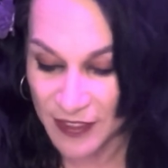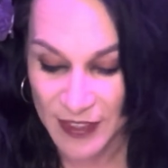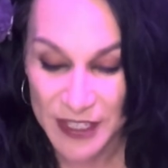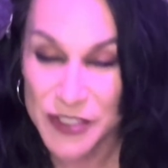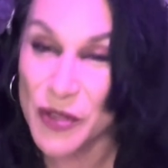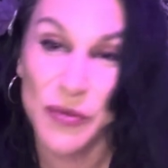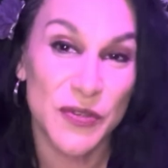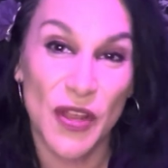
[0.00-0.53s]
They
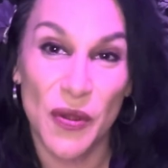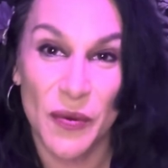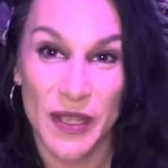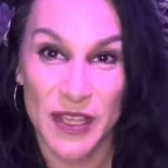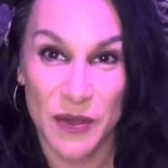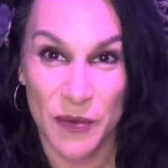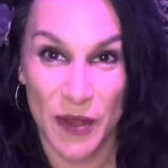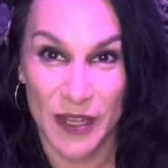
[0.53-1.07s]
don't know what
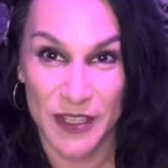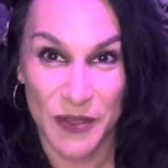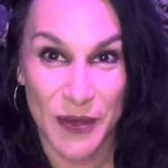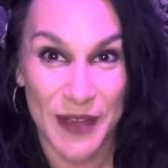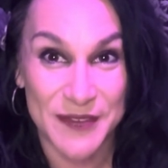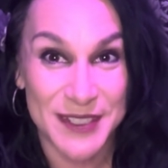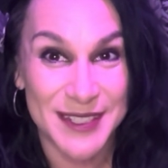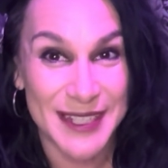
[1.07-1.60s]
you want. You
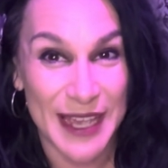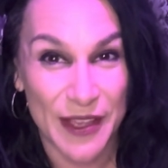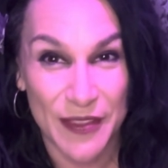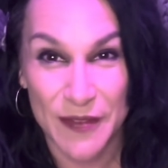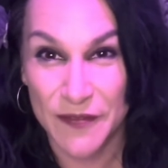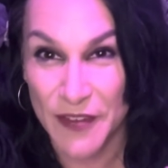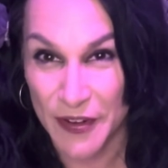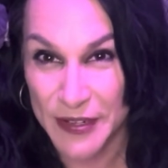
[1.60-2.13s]
have to tell
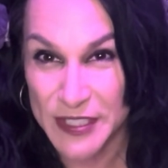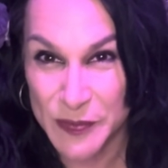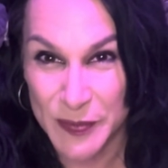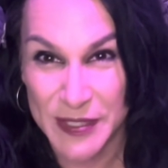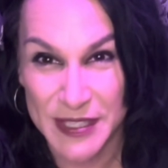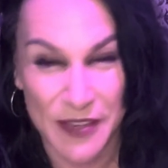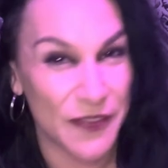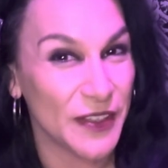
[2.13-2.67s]
them very
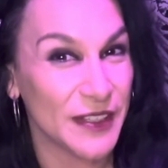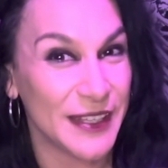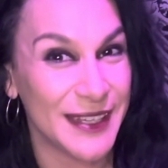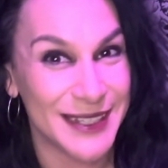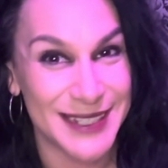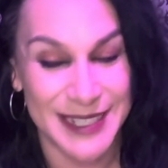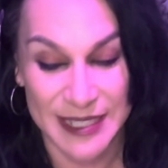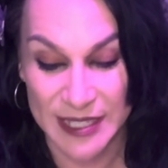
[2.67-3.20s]
specifically
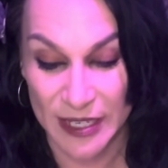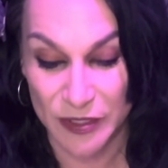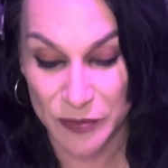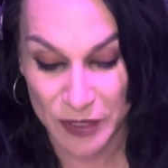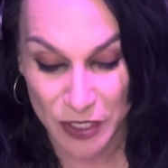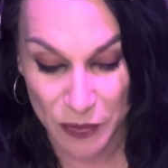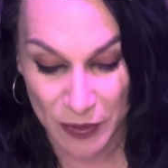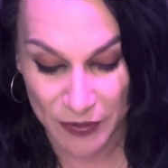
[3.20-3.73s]
and detailed
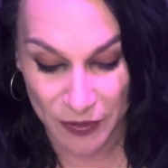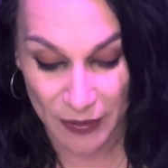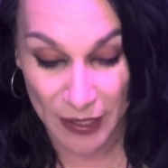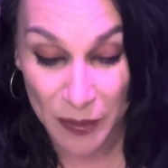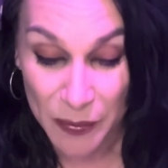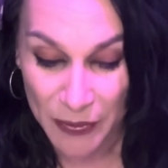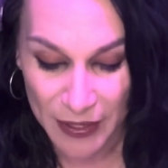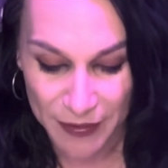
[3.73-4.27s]
what you want their
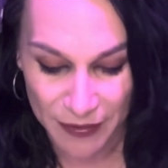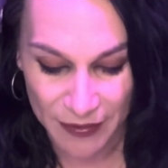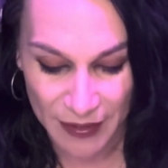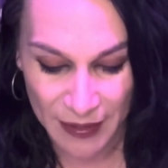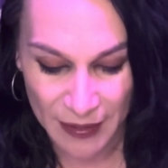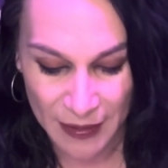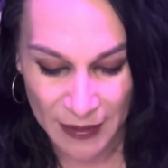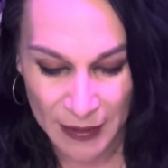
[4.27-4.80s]
help with.
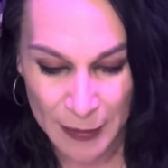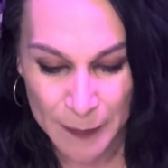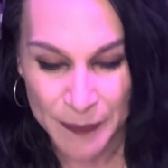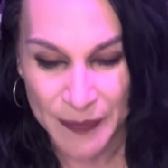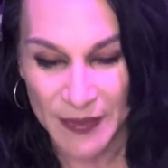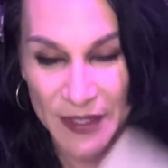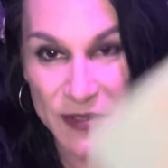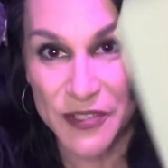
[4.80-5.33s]

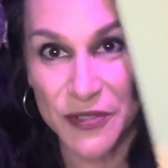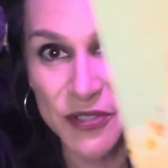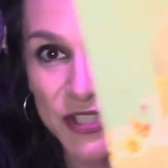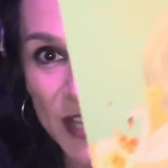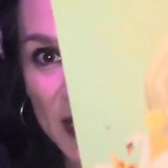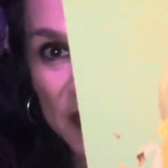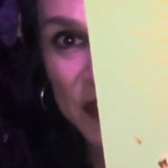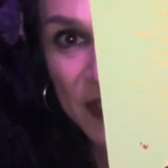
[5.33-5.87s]
Here's your
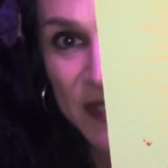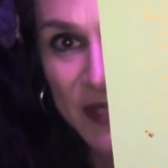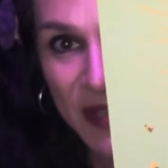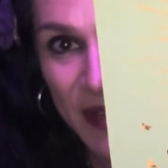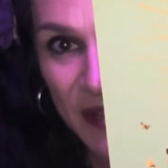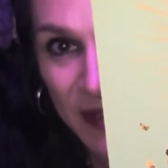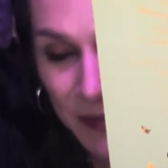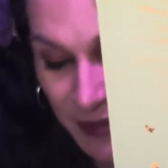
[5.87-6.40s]
changes
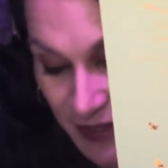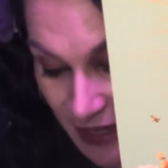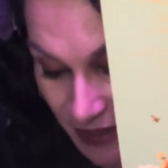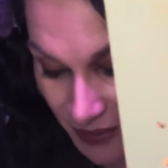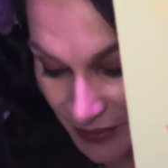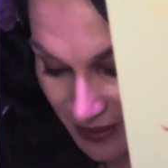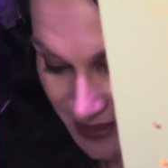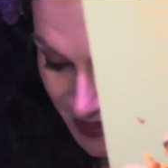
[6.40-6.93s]
card with that
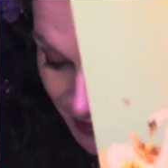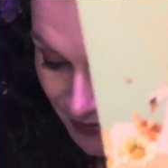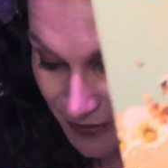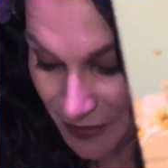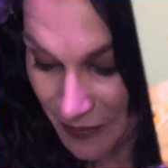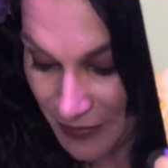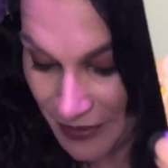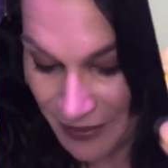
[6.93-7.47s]

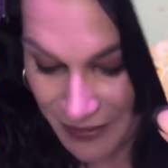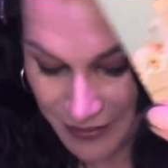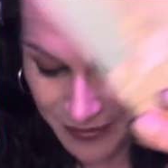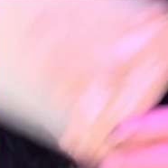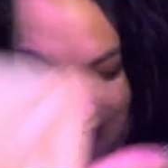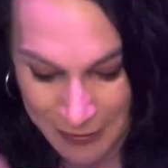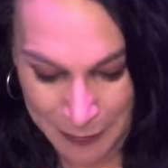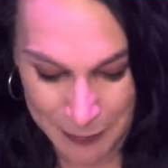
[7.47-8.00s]
Quicksilver
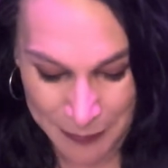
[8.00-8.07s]
moon.